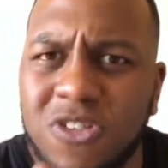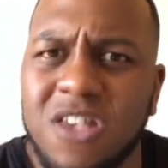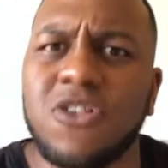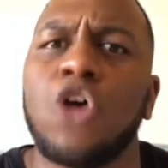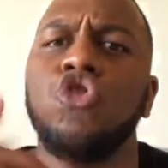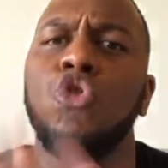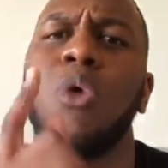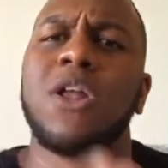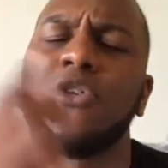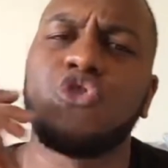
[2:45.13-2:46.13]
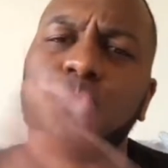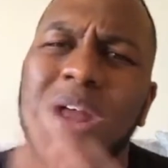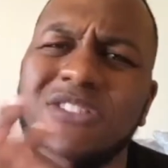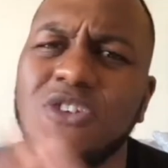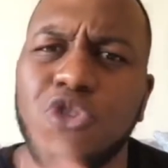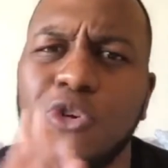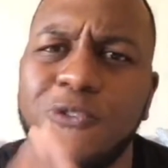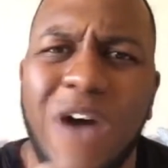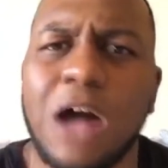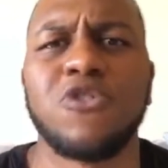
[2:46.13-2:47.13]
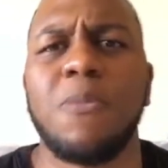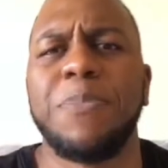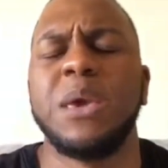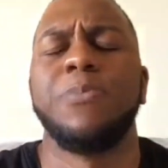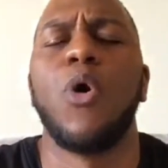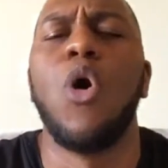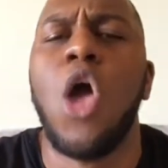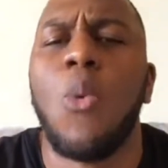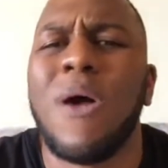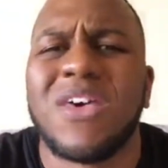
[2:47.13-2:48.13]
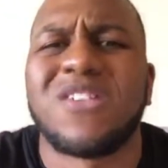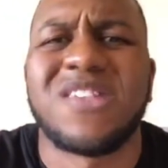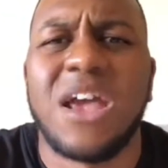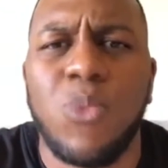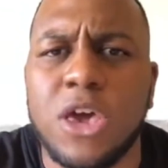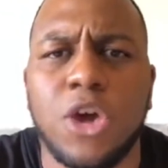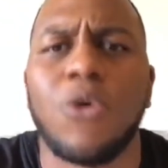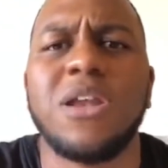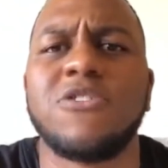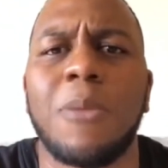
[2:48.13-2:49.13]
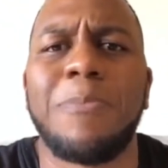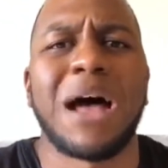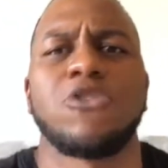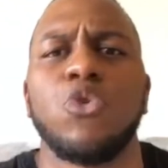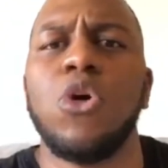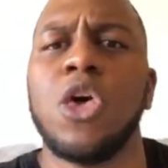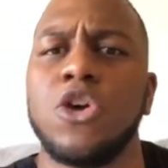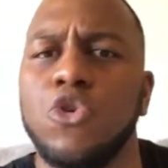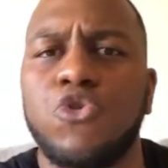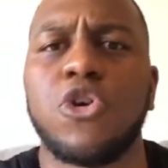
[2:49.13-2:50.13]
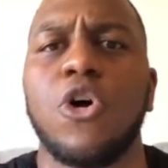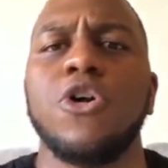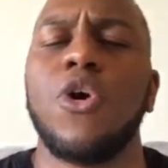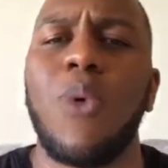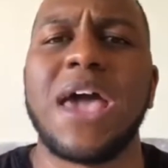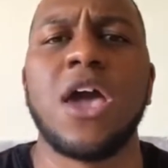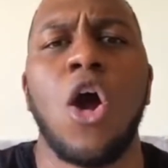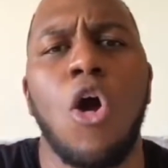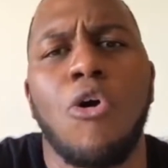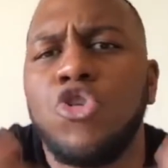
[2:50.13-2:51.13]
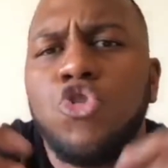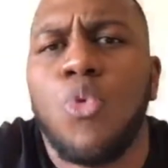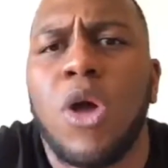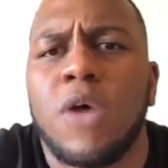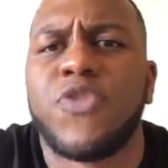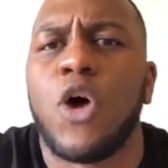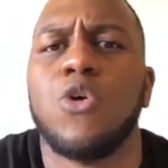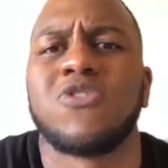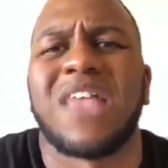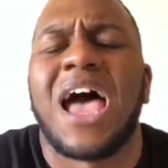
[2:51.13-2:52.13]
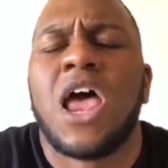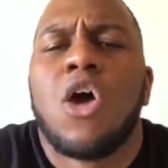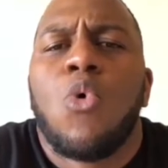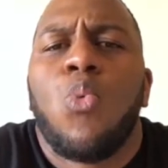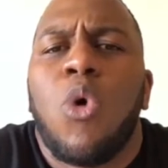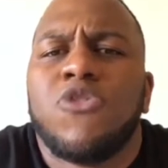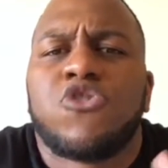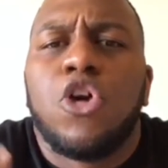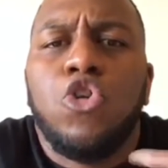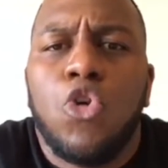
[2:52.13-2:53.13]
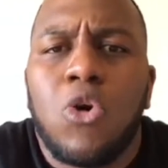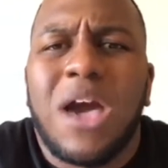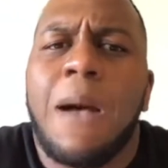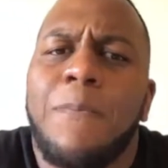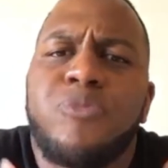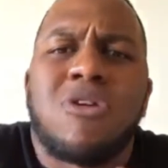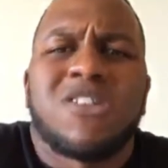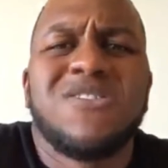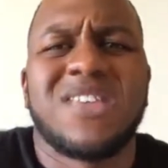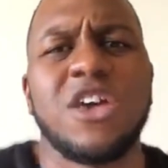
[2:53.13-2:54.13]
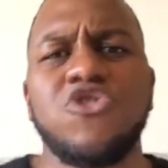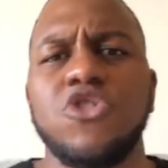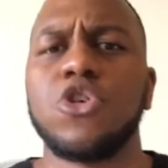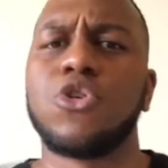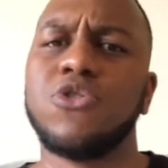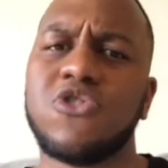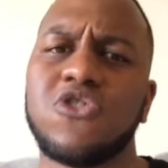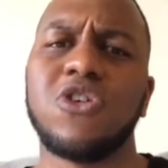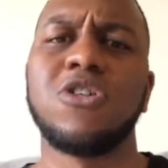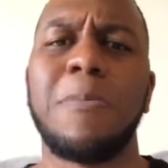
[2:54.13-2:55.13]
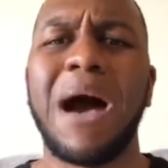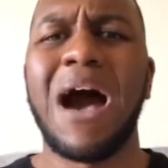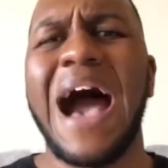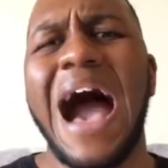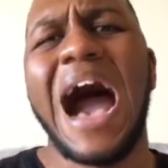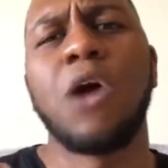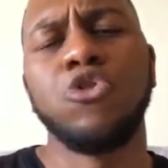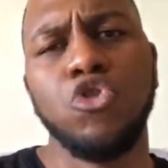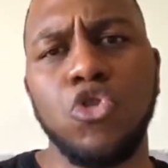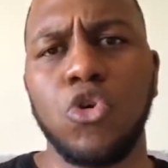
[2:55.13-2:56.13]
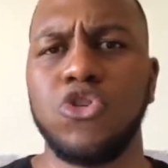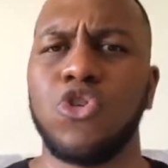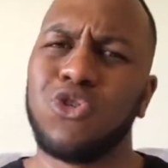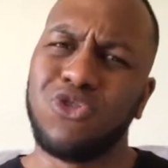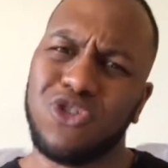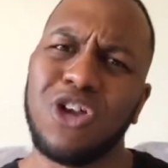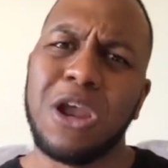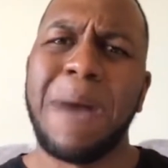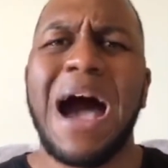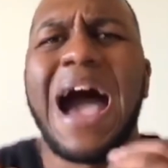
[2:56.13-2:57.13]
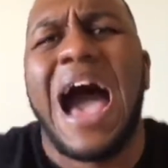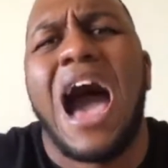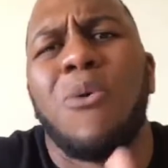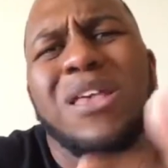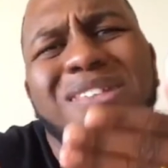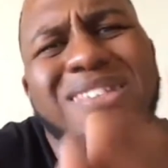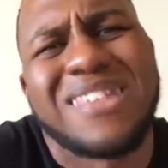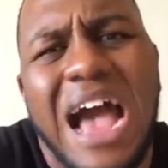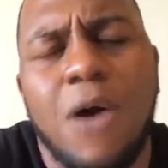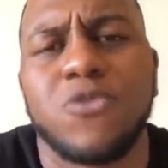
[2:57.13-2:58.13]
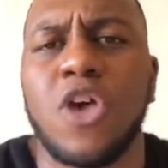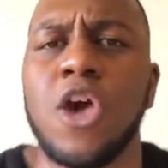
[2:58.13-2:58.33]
this? Are you one of the 22,000 people when they're saying we're going into battle, you turn away? Or are you one of those that want to look at presentation? You're concerned about how you look. You're concerned about how it sounds.